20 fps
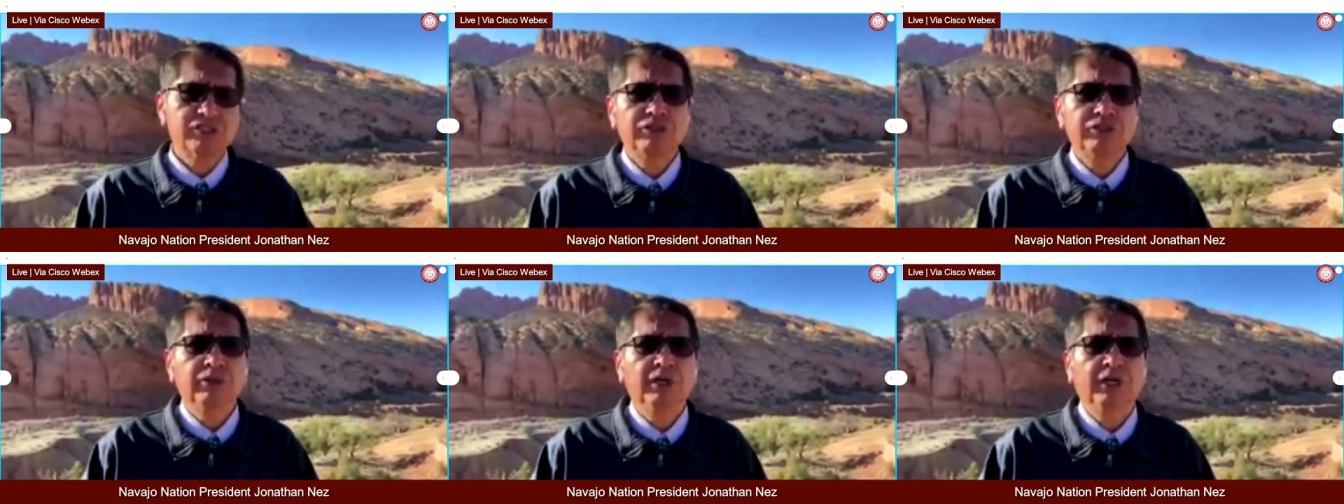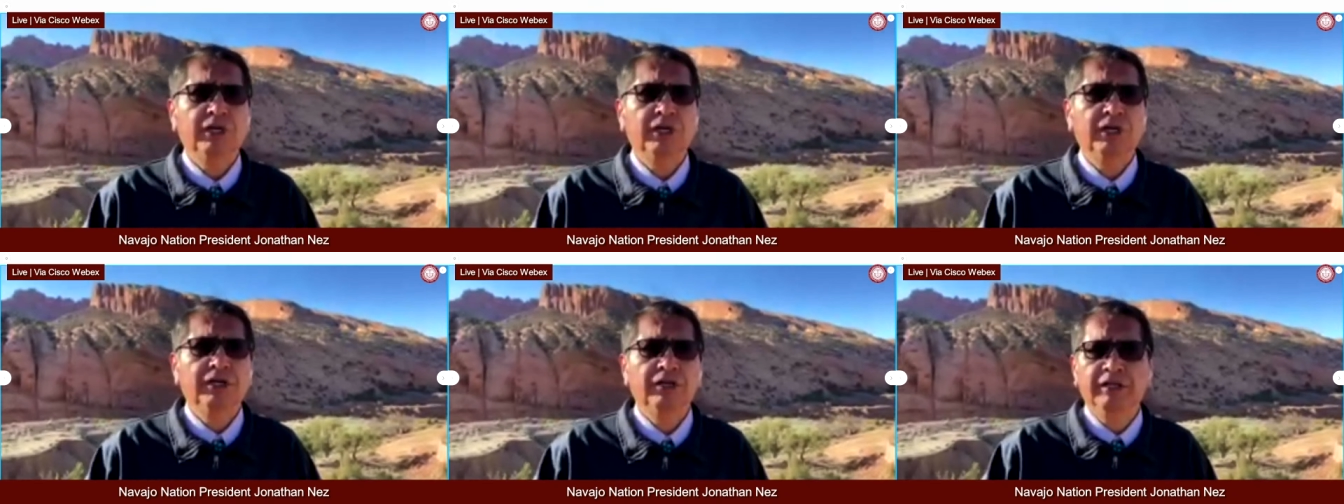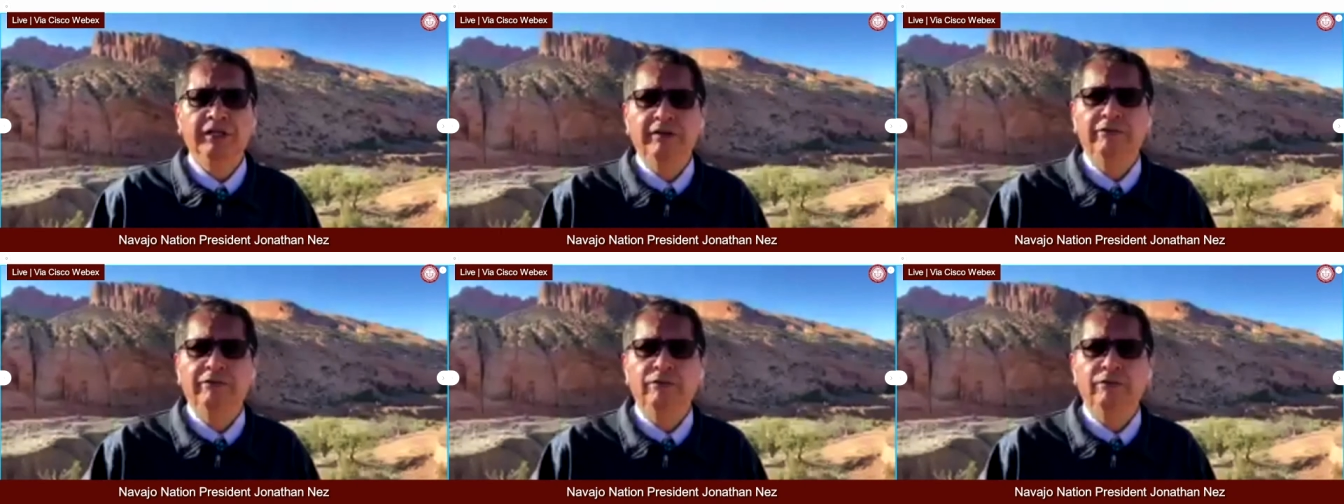of this
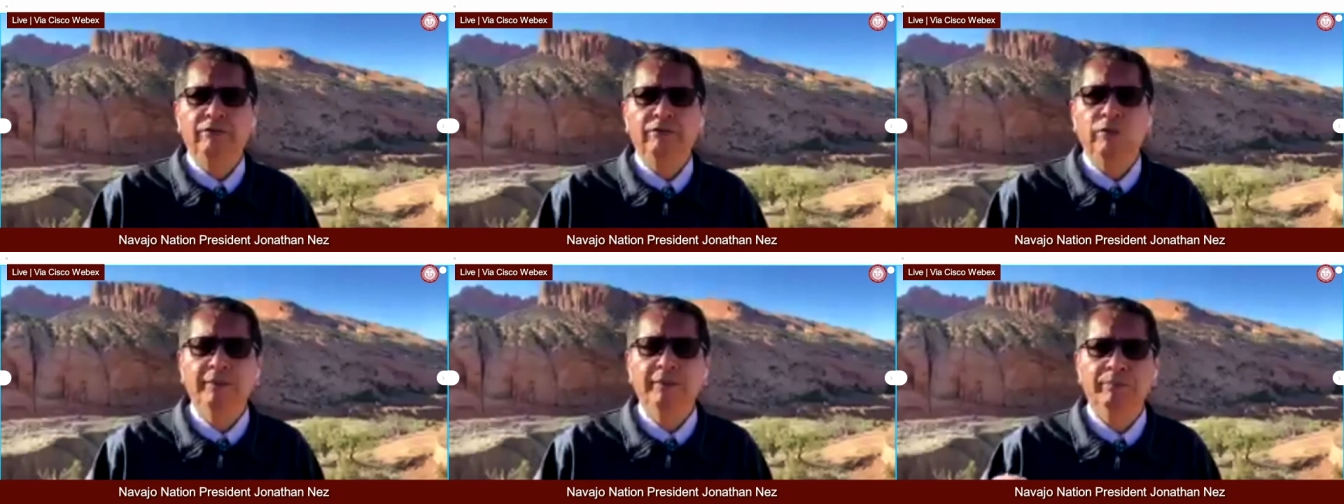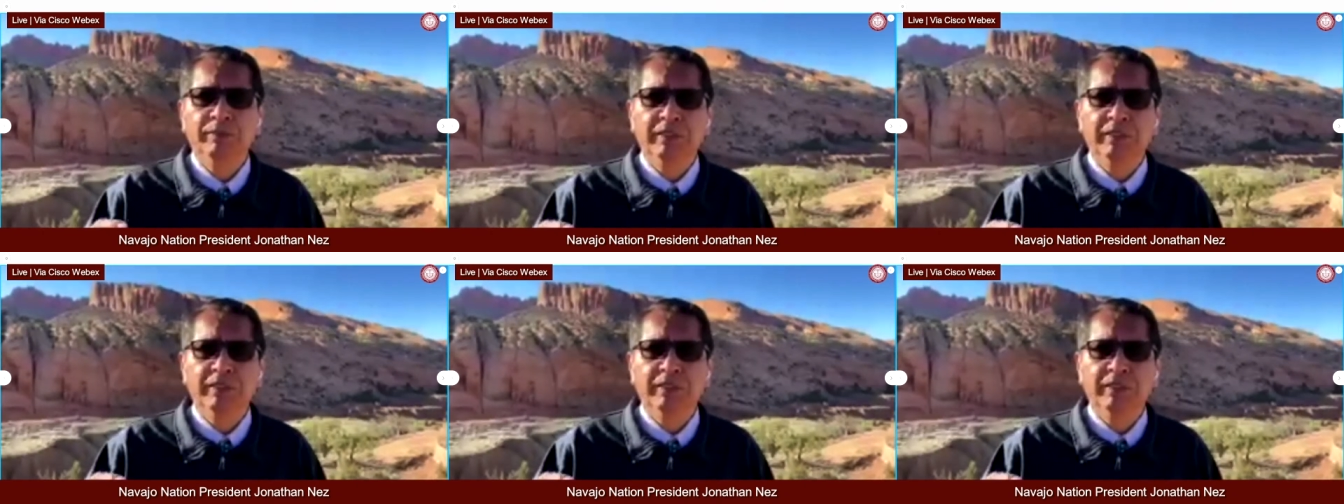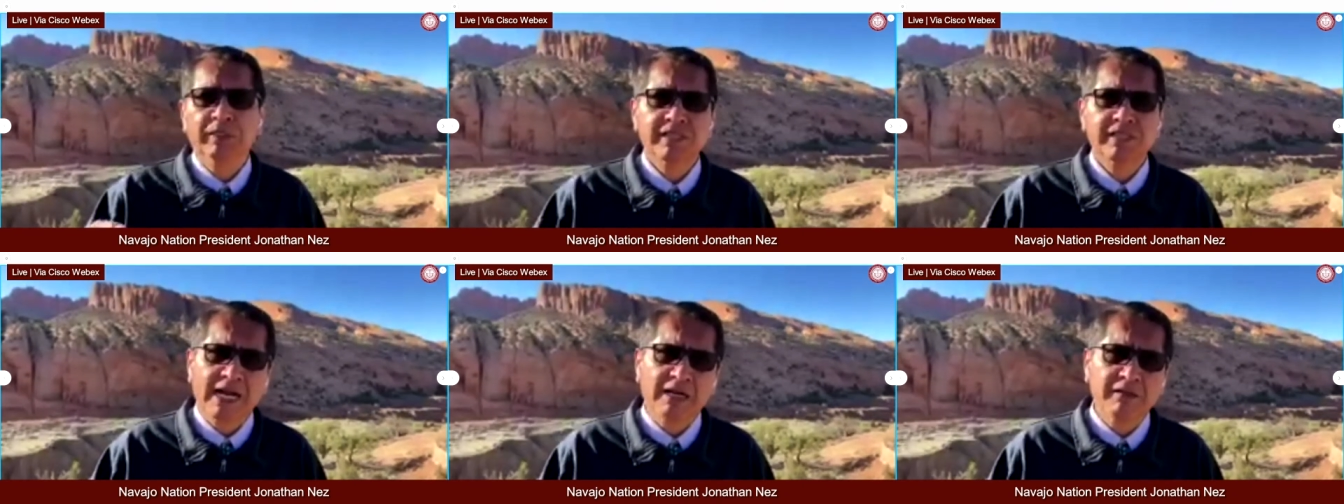
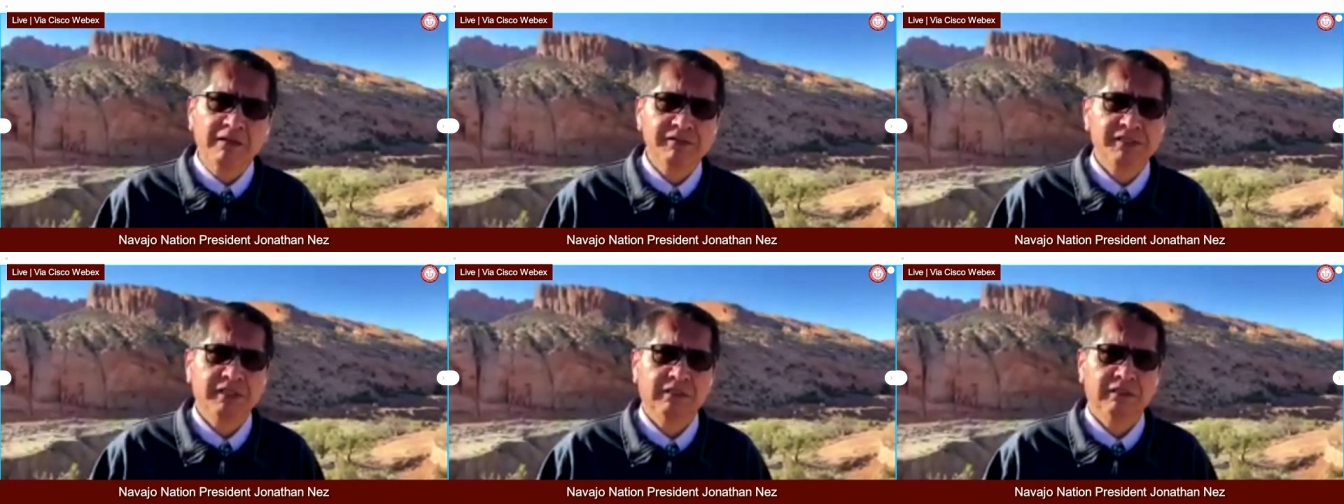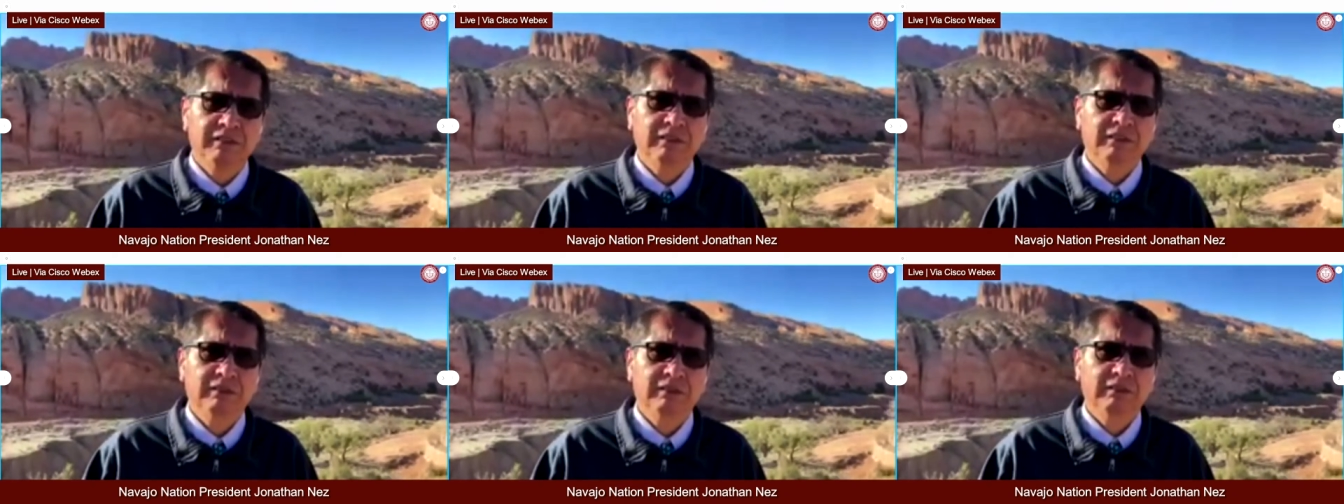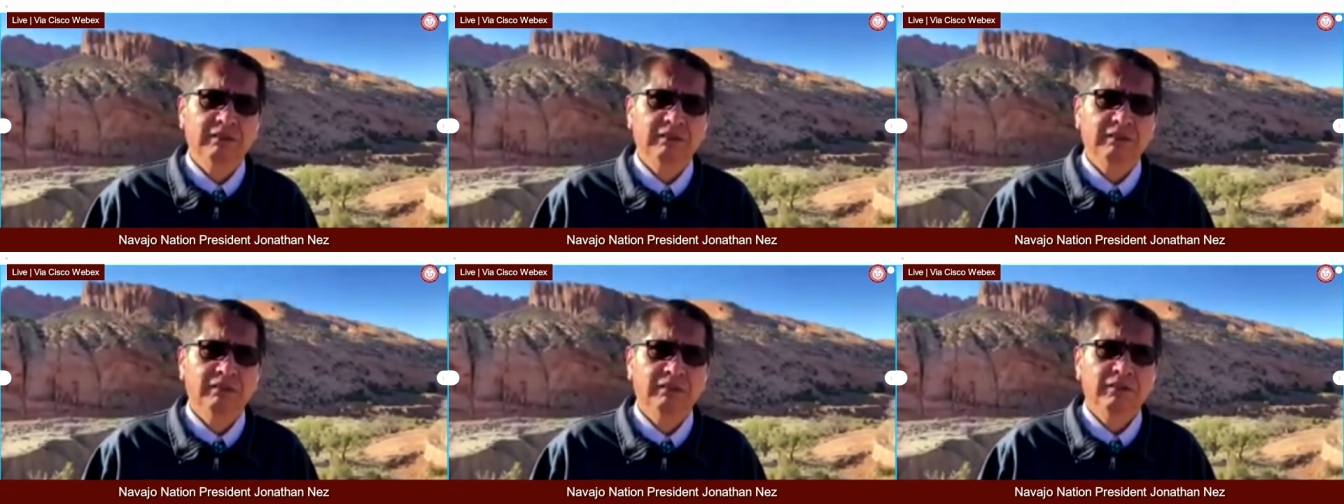240 plus
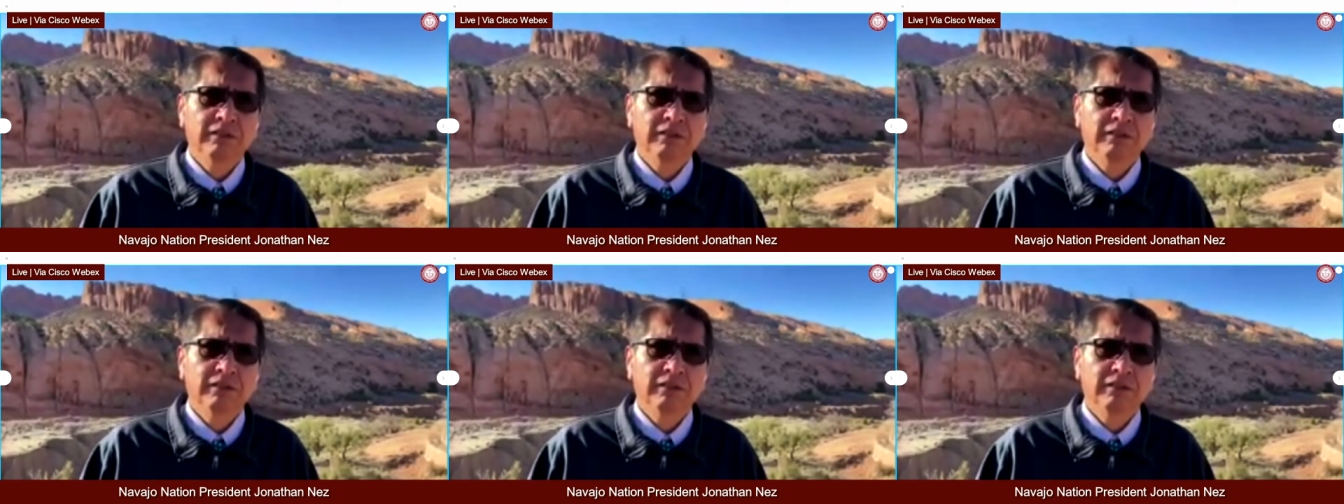thousand.